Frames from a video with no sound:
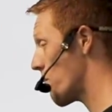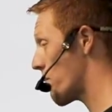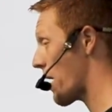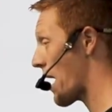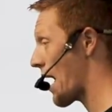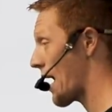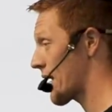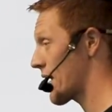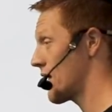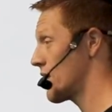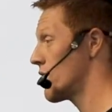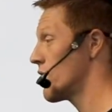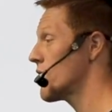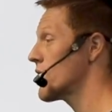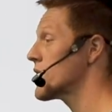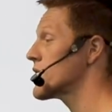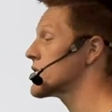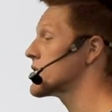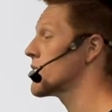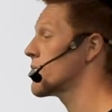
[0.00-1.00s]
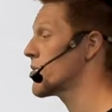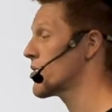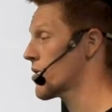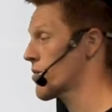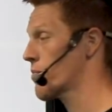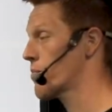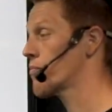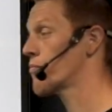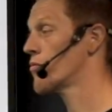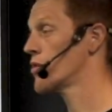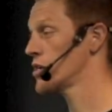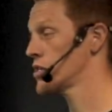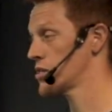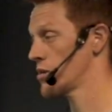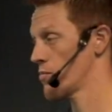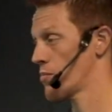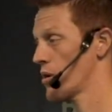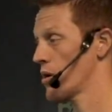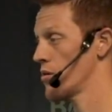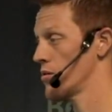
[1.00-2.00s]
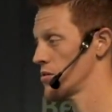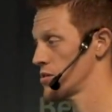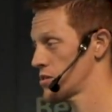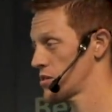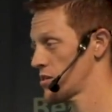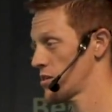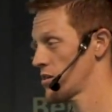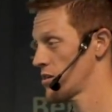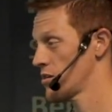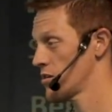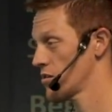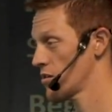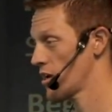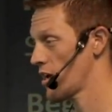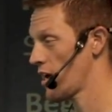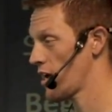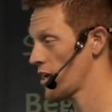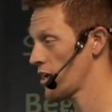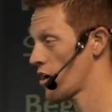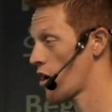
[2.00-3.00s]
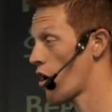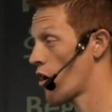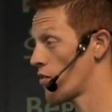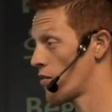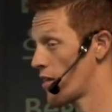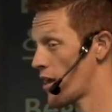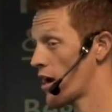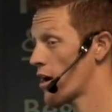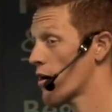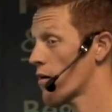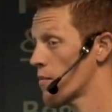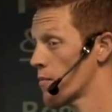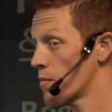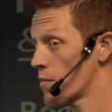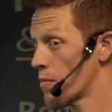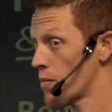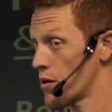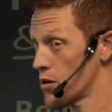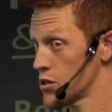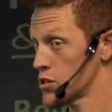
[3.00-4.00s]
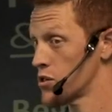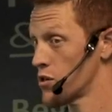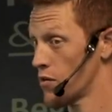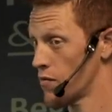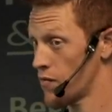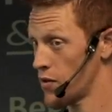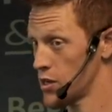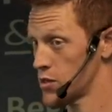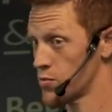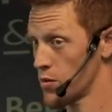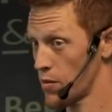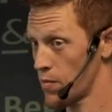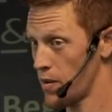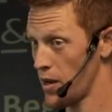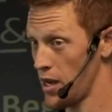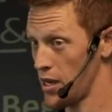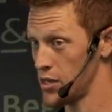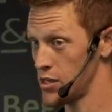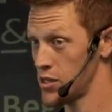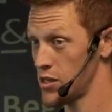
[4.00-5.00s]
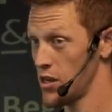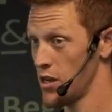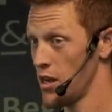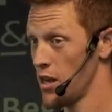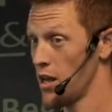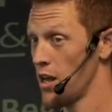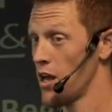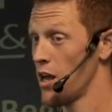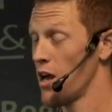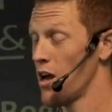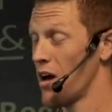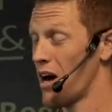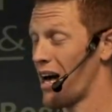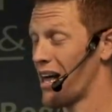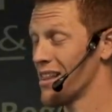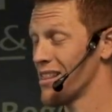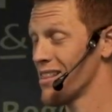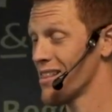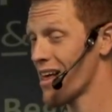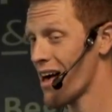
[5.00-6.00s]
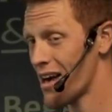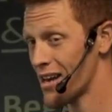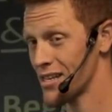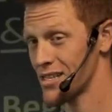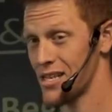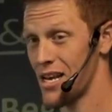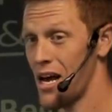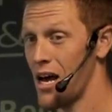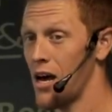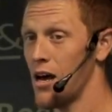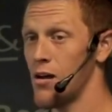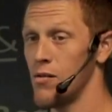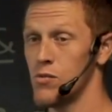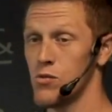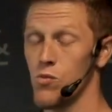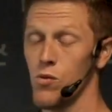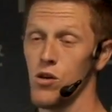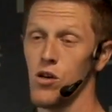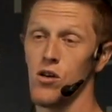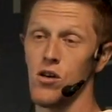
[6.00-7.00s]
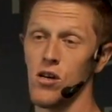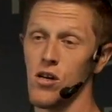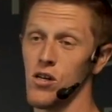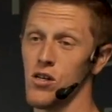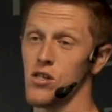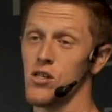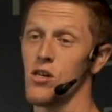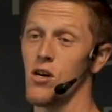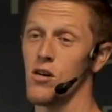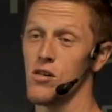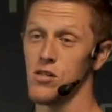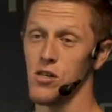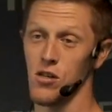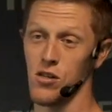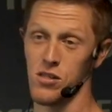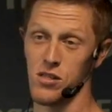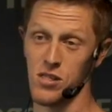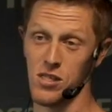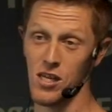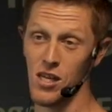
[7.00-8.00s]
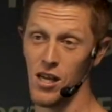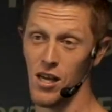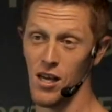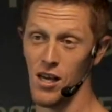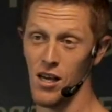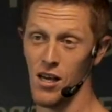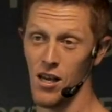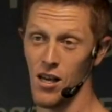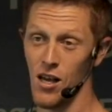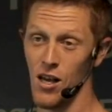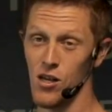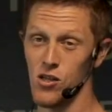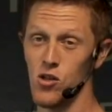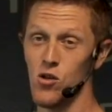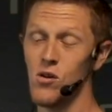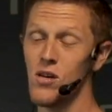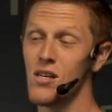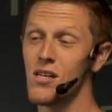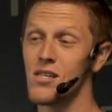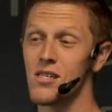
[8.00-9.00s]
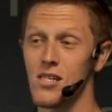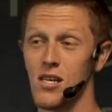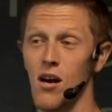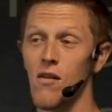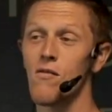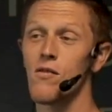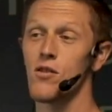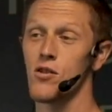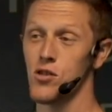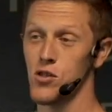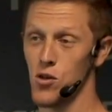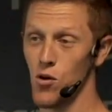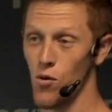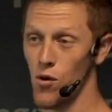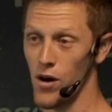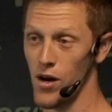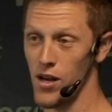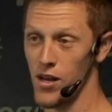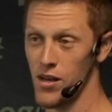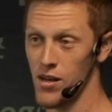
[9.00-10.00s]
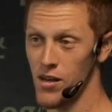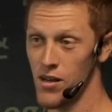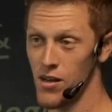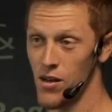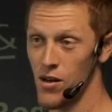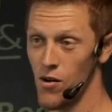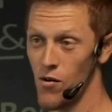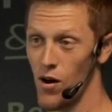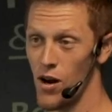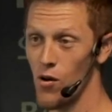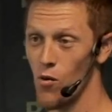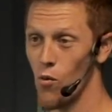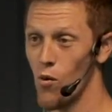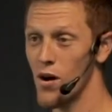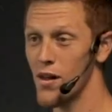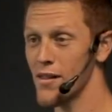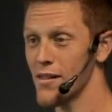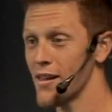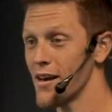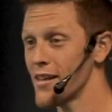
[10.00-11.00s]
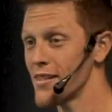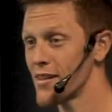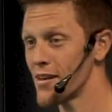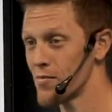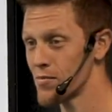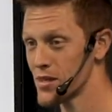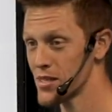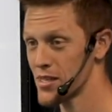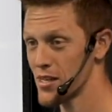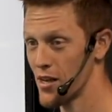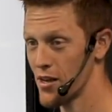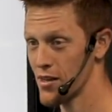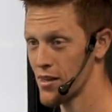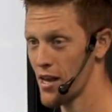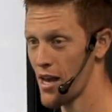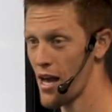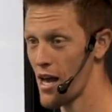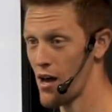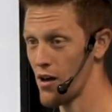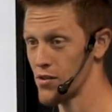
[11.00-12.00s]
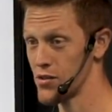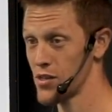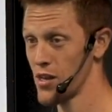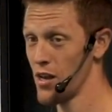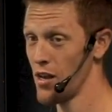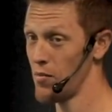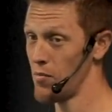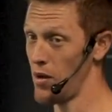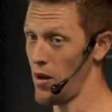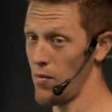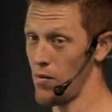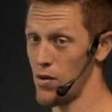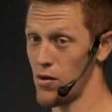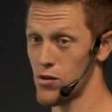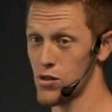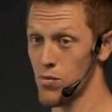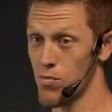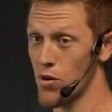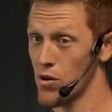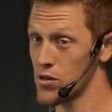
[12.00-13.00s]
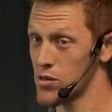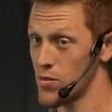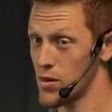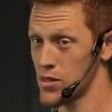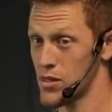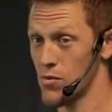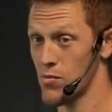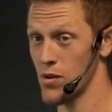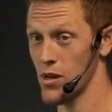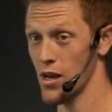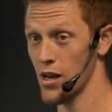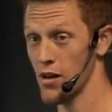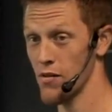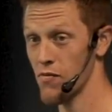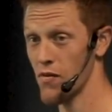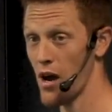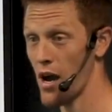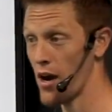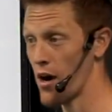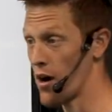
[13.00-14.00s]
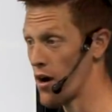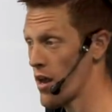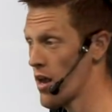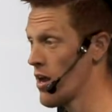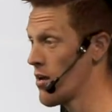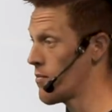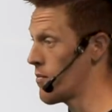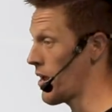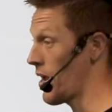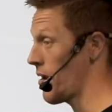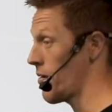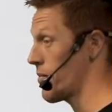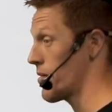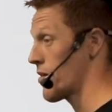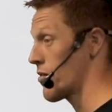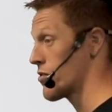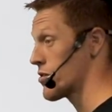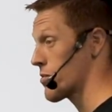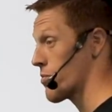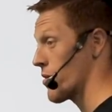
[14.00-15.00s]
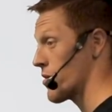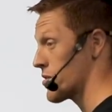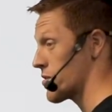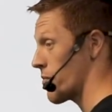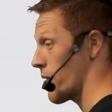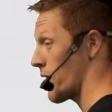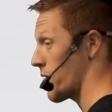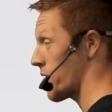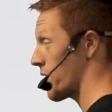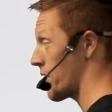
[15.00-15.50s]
back and look at some of their recent posts, okay, on their personal Facebook page. A lot of times what you're going to start to see is you can discover the story, right? What led them to selling the house? Maybe there was a post about someone getting fired. Maybe there was a post about